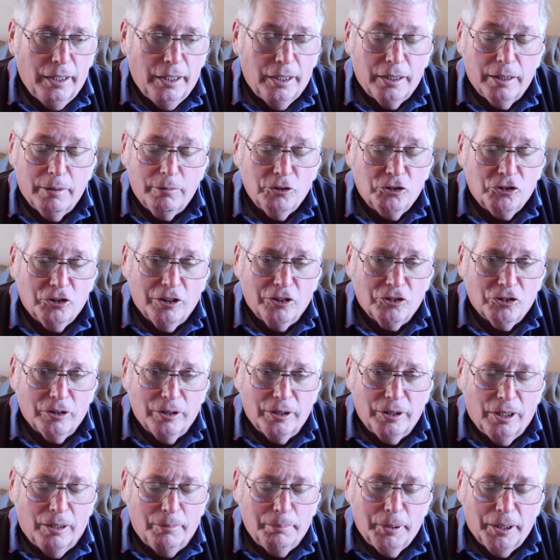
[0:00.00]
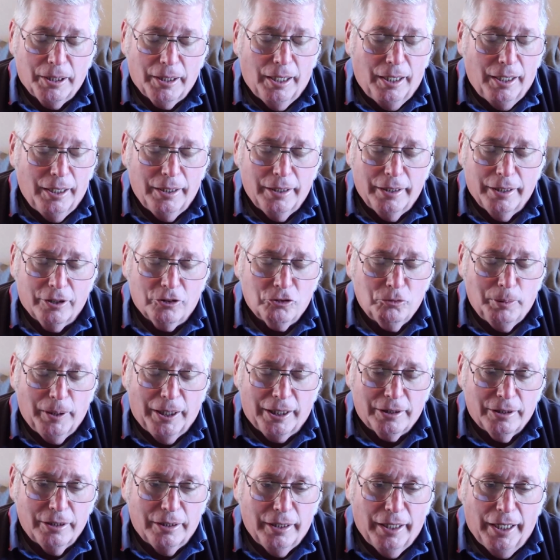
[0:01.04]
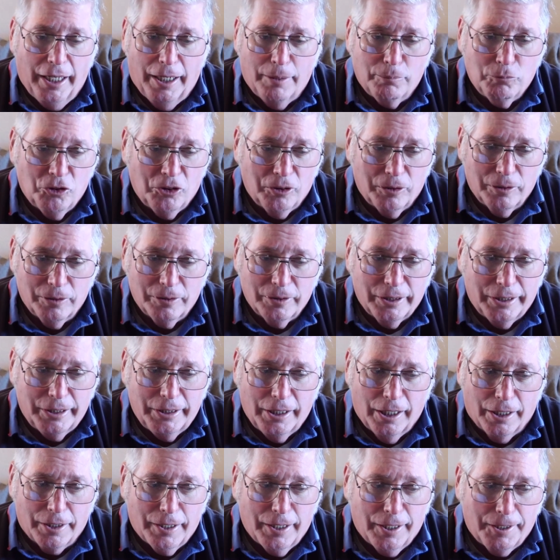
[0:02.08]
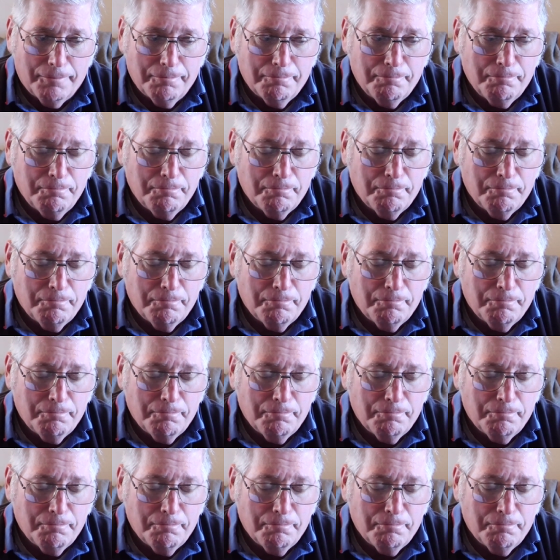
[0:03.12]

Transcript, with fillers: And it was just a dumping. I expected absolutely nothing.